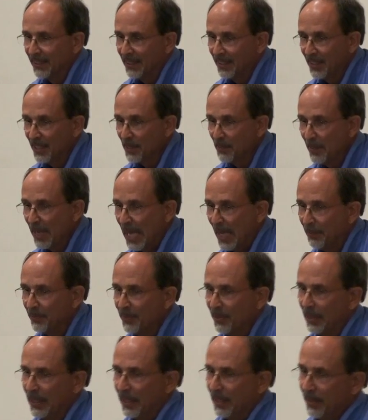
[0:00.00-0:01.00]
in these
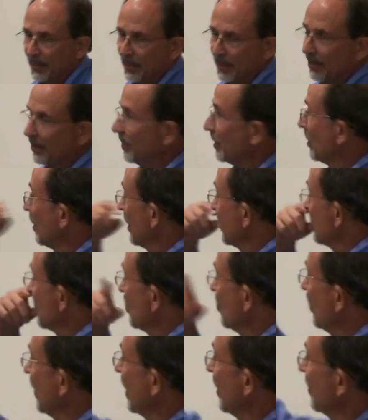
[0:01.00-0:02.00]
maps, the dark
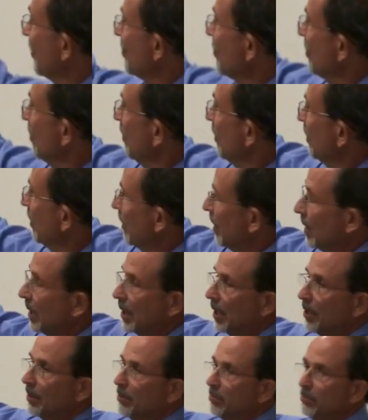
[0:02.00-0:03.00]
squares
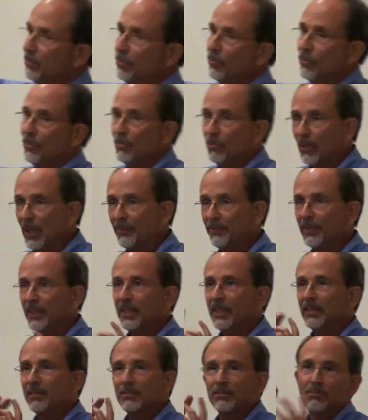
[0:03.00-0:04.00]
are
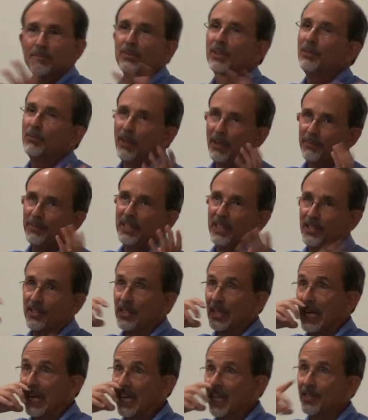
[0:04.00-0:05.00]
roughly in
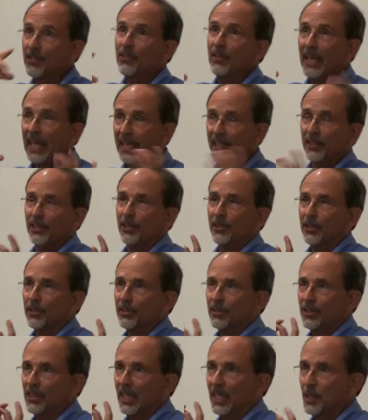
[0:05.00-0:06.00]
size,
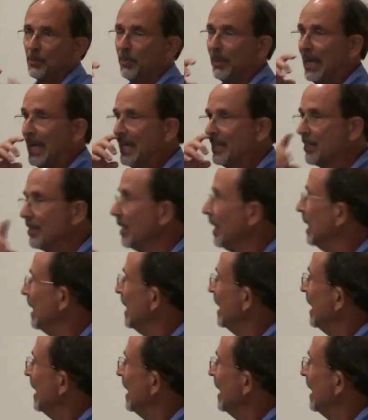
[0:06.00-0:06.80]
hectare-sized plots,